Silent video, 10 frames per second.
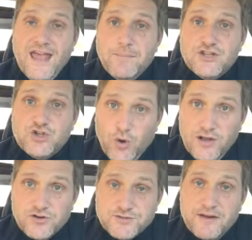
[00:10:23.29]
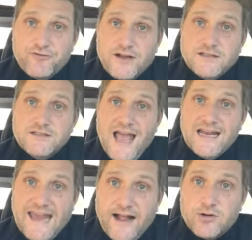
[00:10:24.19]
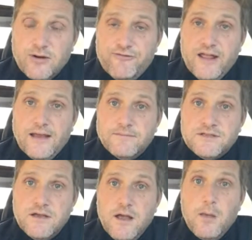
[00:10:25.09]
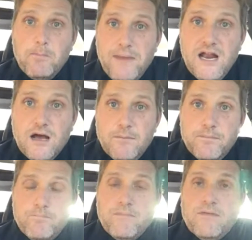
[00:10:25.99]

The Edmonton Oilers, my friends, and Calgary Flames meet up